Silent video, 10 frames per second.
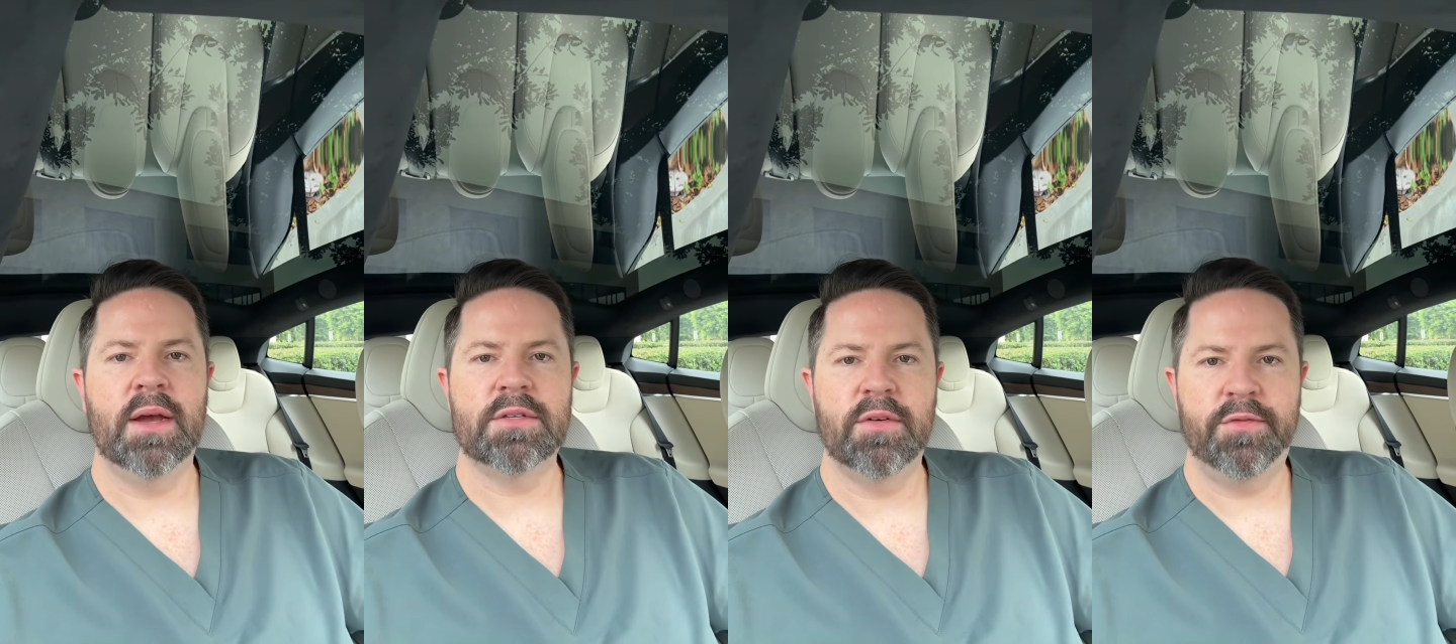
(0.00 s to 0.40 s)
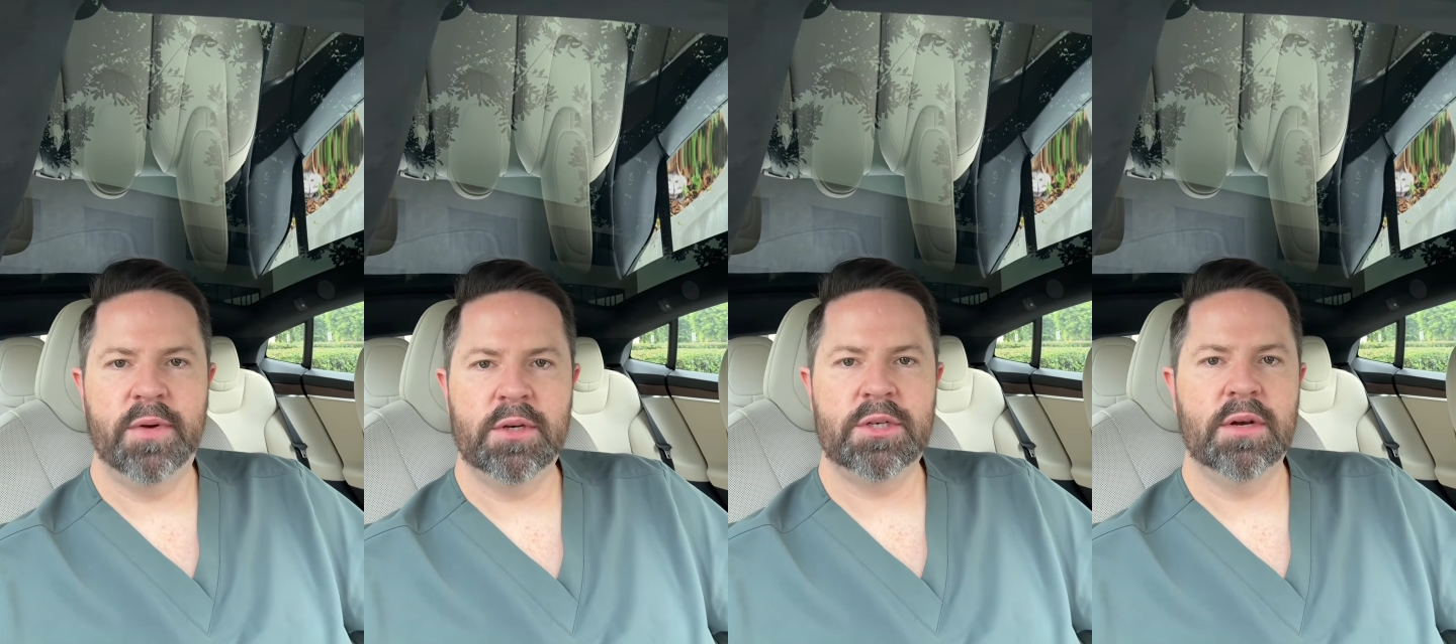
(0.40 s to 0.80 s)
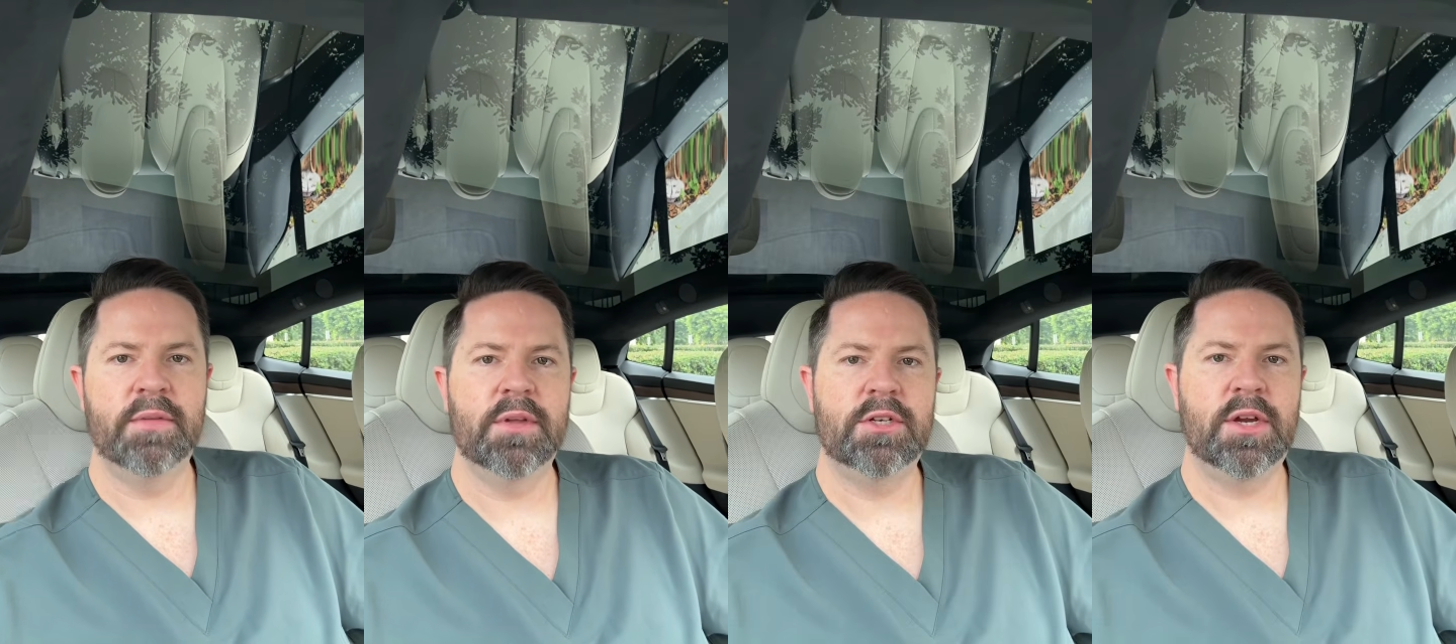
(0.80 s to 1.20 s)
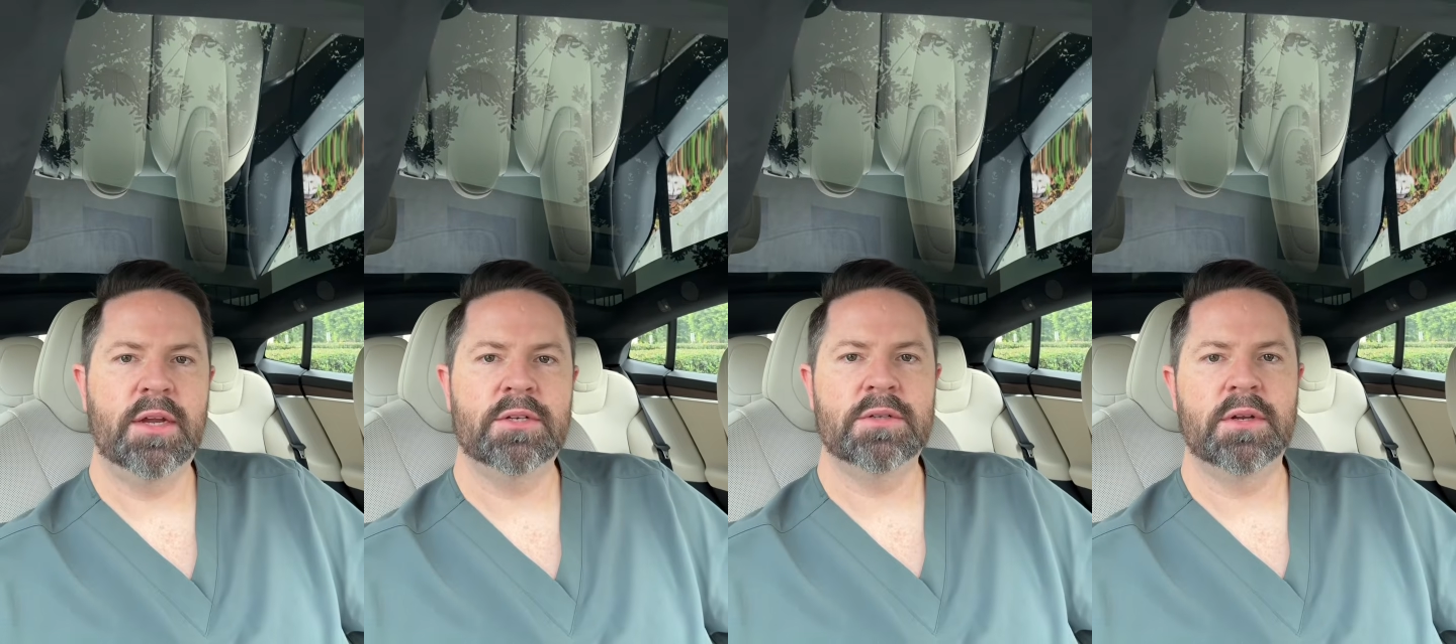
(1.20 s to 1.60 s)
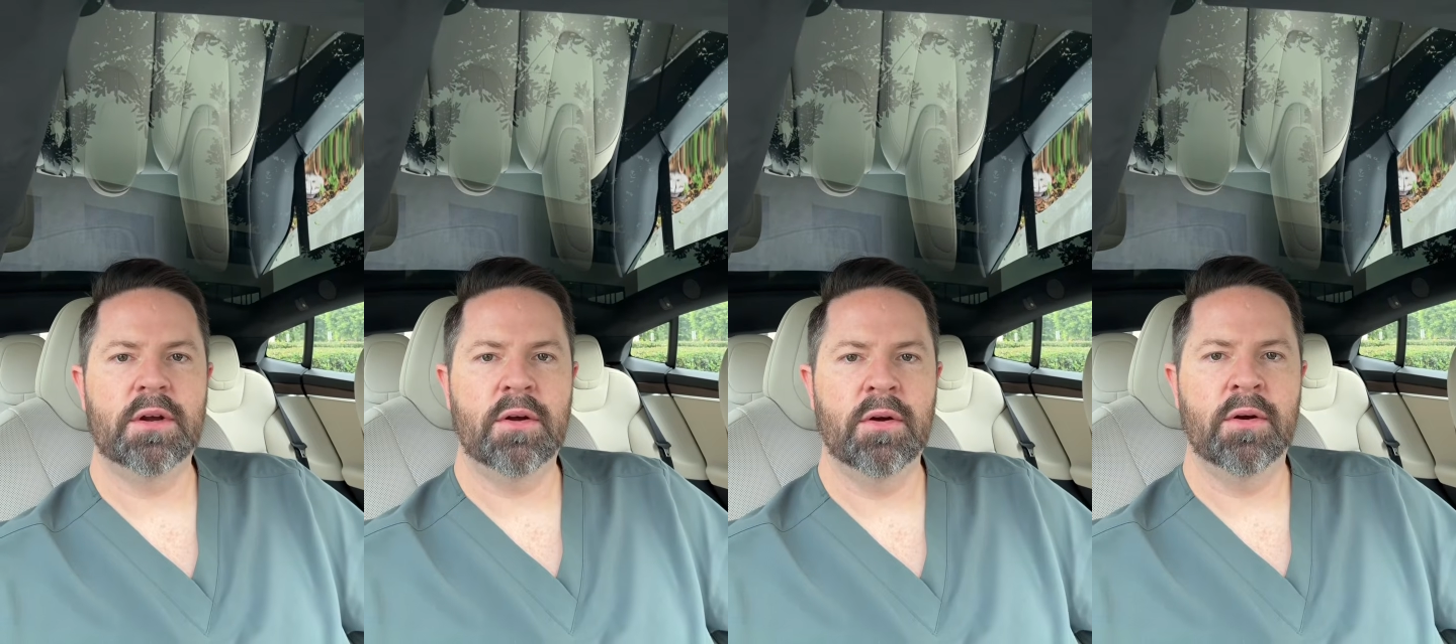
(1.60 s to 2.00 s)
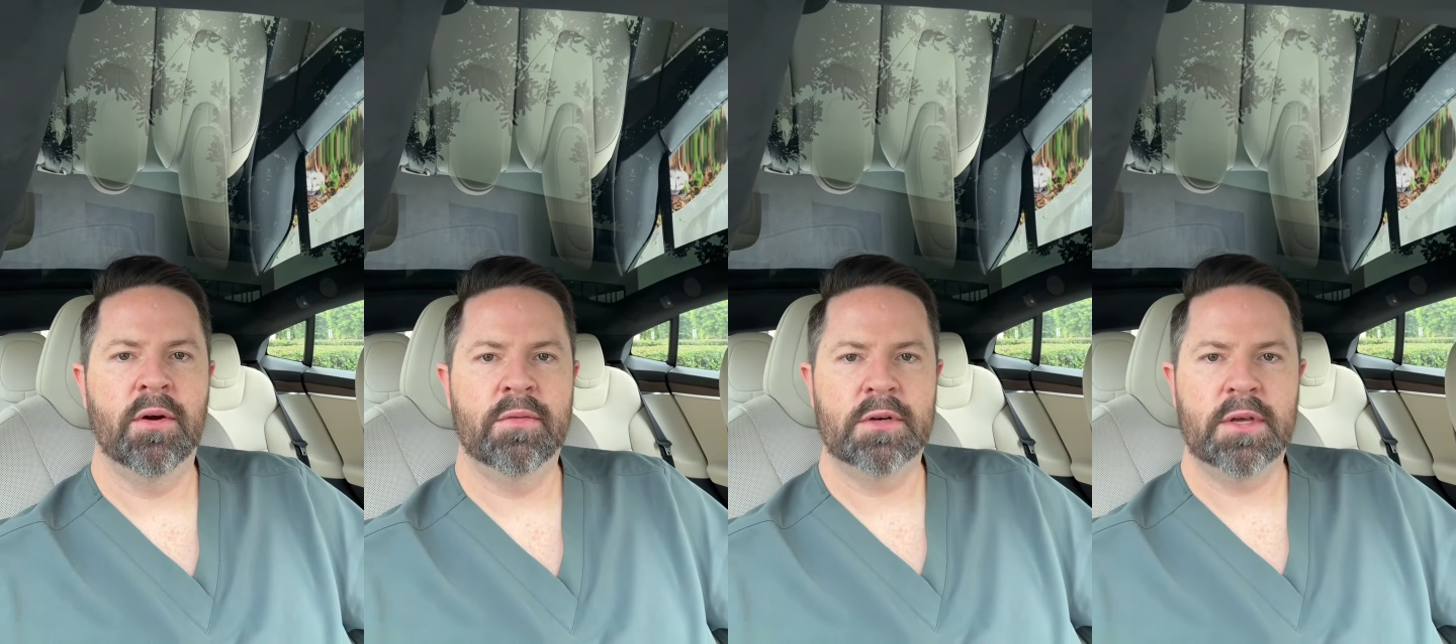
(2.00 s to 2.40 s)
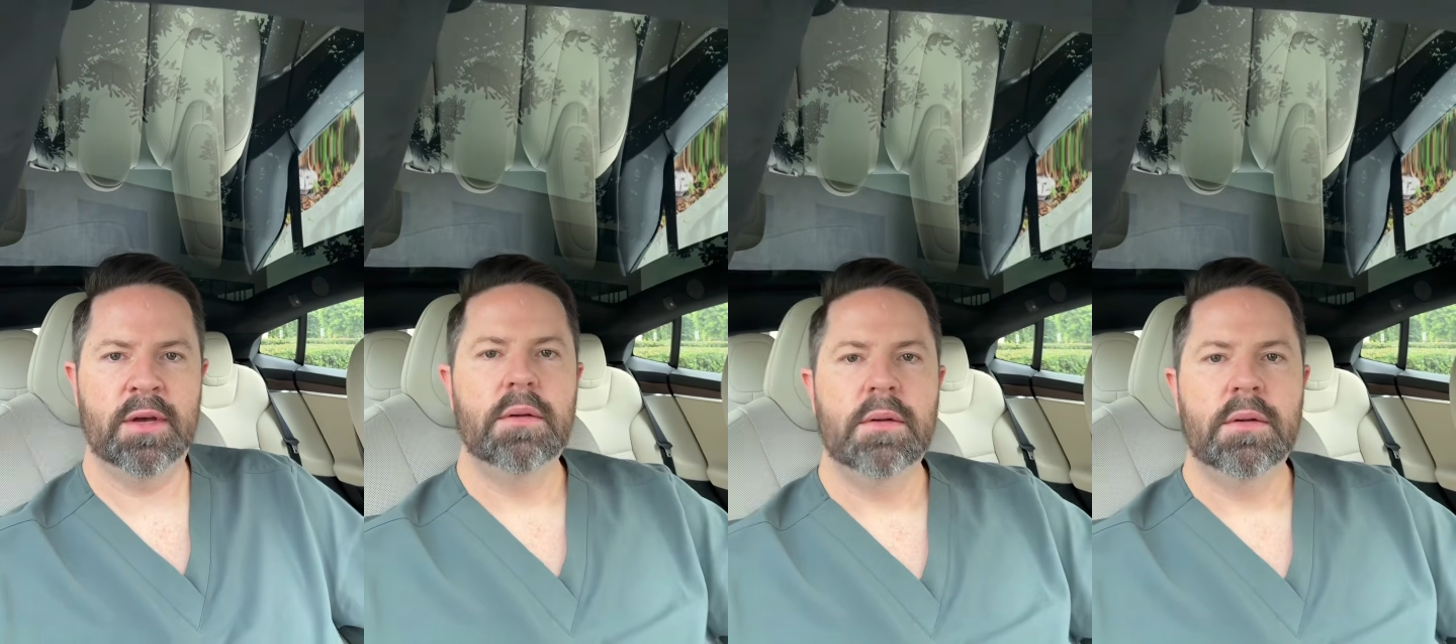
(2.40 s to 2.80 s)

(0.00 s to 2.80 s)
as a function of the changes that occur over time.